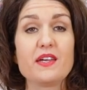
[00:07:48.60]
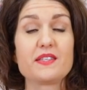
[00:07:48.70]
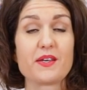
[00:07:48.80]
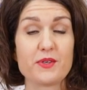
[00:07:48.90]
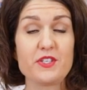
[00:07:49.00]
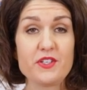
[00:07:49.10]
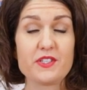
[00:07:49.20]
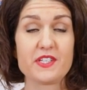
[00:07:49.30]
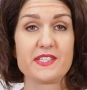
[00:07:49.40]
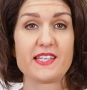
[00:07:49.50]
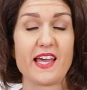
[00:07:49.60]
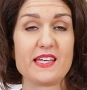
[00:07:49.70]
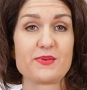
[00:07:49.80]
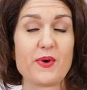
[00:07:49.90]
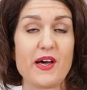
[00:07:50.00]
So I should just
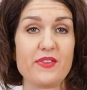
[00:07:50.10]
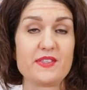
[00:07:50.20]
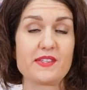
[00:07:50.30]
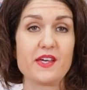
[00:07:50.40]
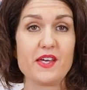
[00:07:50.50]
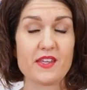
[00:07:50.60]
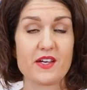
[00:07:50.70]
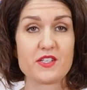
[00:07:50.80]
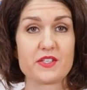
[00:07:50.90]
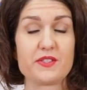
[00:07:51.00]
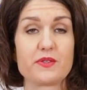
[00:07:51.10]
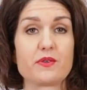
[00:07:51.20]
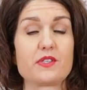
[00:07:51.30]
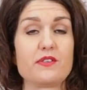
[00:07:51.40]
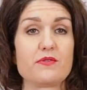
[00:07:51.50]
say as well, the skirt that I just
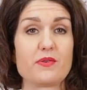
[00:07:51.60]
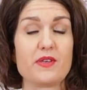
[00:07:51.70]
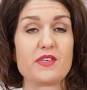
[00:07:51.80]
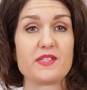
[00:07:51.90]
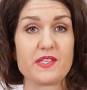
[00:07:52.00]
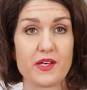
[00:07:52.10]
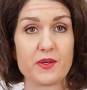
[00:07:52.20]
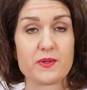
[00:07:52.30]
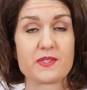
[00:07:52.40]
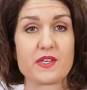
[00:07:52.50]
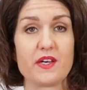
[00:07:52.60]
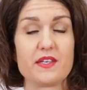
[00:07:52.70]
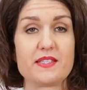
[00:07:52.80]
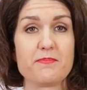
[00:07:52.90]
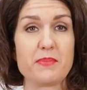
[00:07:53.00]
talked you through, the circle
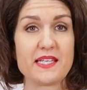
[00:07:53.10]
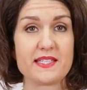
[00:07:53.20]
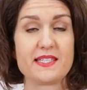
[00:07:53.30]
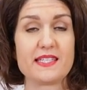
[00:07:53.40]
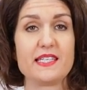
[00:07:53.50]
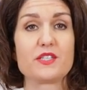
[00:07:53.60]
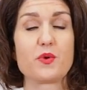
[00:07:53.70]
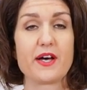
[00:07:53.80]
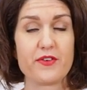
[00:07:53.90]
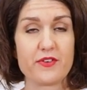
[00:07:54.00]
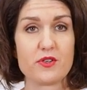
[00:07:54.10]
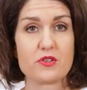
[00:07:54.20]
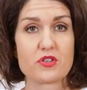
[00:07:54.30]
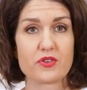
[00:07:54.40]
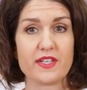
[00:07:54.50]
skirt Simplicity
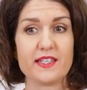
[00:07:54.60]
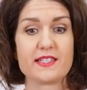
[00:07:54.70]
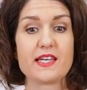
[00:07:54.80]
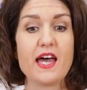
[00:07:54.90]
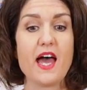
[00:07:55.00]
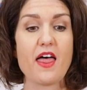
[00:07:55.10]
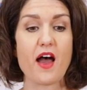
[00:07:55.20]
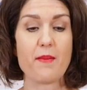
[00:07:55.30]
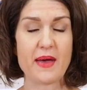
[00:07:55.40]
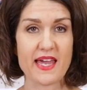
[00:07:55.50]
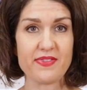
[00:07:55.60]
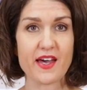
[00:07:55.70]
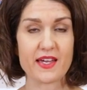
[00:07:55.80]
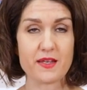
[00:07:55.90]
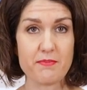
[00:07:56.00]
1200, I made
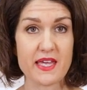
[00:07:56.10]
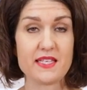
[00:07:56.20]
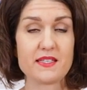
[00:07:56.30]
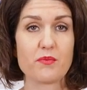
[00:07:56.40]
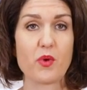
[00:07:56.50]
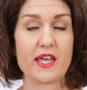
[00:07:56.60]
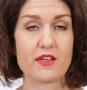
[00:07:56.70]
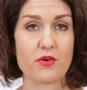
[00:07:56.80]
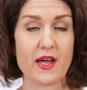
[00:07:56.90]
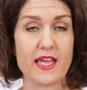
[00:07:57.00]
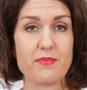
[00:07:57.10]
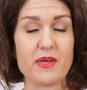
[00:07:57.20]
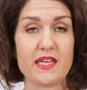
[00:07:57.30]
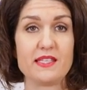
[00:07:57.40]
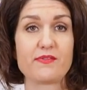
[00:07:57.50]
that in a medium weight
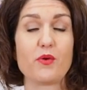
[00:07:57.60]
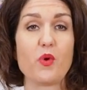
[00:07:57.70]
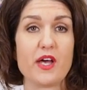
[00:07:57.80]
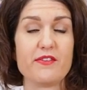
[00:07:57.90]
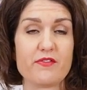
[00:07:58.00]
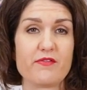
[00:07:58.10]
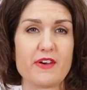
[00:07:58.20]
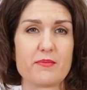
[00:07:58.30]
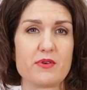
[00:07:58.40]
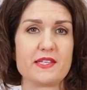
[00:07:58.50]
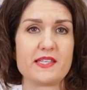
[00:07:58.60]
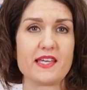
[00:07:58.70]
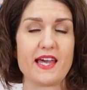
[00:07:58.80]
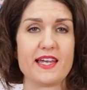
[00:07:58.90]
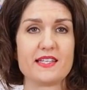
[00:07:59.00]
crepe. It is for woven fabrics
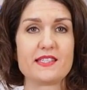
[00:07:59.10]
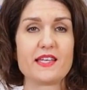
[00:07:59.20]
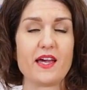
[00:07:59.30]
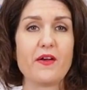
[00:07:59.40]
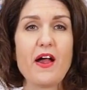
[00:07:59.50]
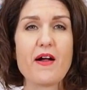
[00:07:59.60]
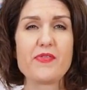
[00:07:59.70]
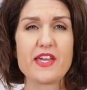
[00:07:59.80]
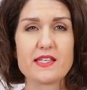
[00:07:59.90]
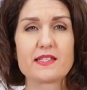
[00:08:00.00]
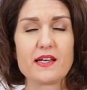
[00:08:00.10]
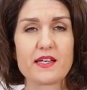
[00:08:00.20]
again, so things